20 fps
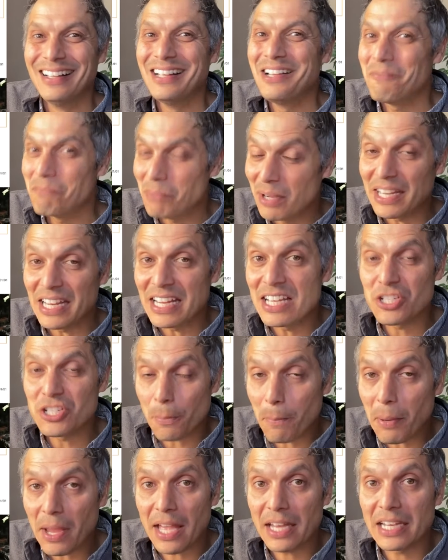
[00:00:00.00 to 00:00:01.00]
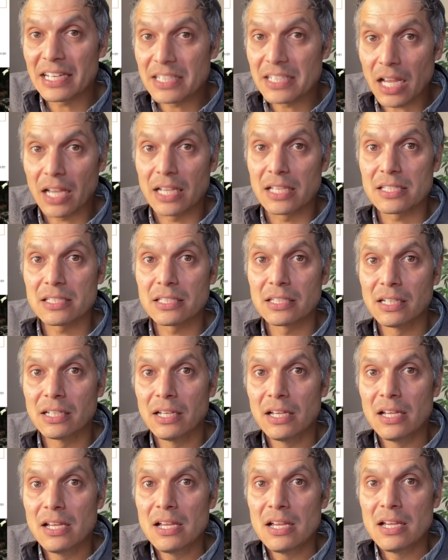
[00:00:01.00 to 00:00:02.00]
but in Japan it does.
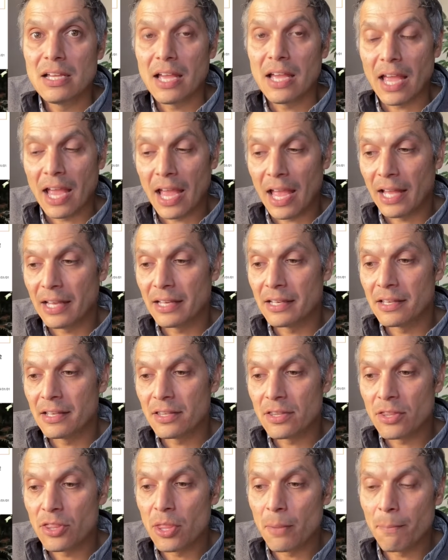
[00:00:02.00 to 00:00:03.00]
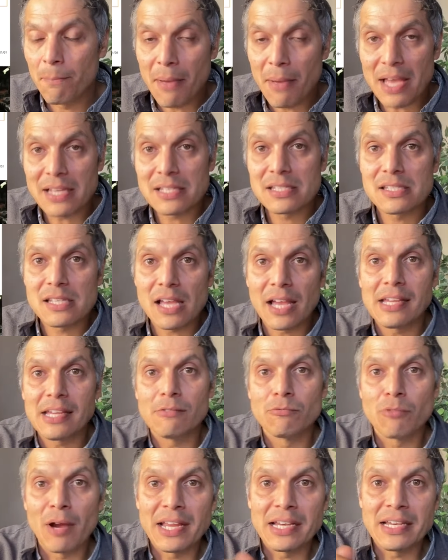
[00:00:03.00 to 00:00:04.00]
And the best site
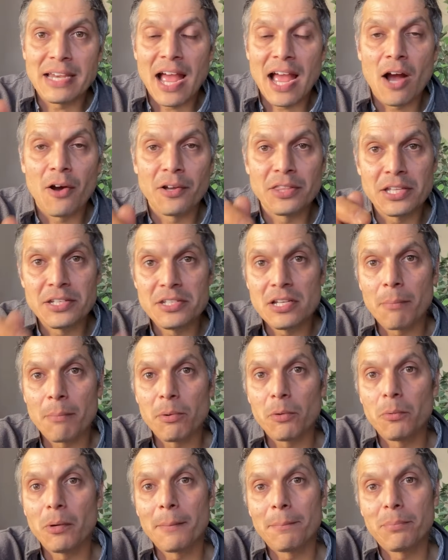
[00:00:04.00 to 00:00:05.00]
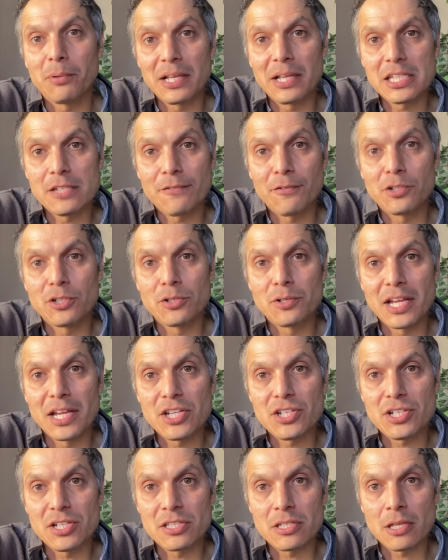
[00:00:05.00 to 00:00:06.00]
right now and the number one place for
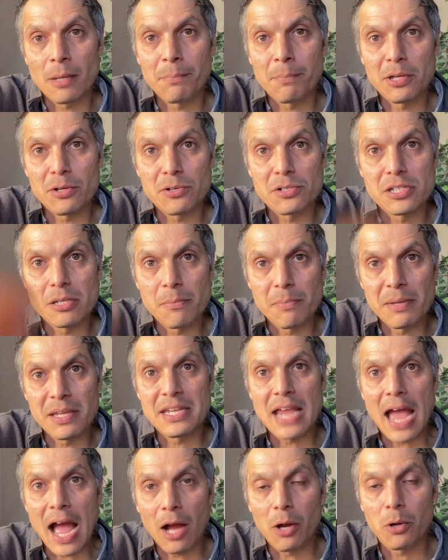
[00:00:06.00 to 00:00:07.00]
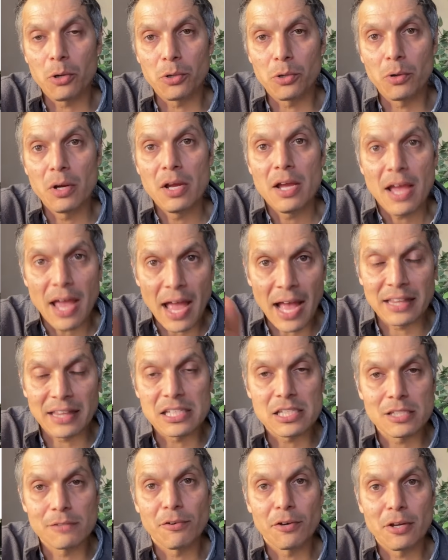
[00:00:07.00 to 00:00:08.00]
donations appears to be Yahoo at
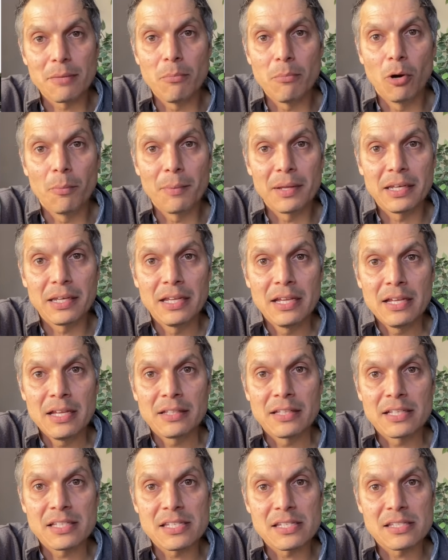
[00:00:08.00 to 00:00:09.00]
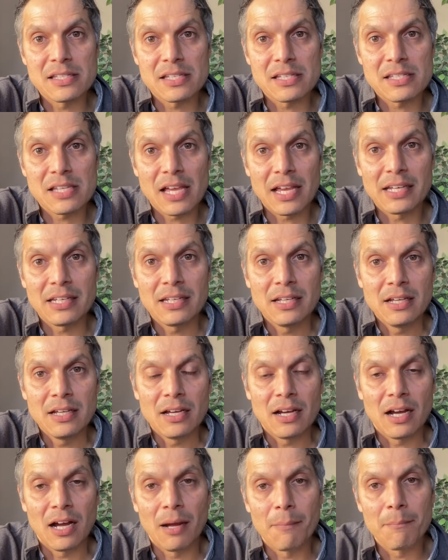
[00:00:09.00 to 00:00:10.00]
this very moment. This is the site.
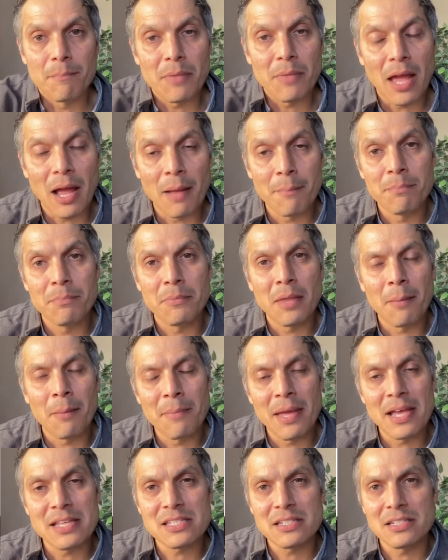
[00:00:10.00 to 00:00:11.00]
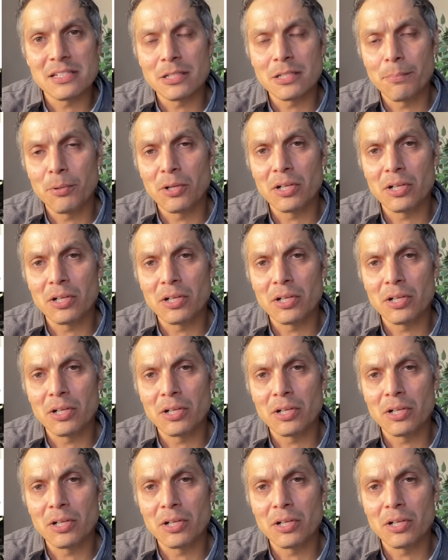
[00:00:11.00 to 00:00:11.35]
I'm hesitant to put